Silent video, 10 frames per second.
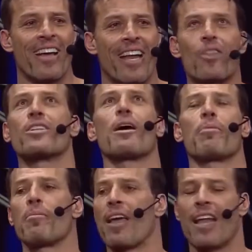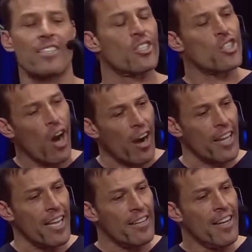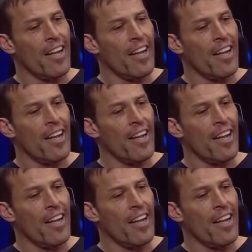And he looked up at me and I said, Charlie?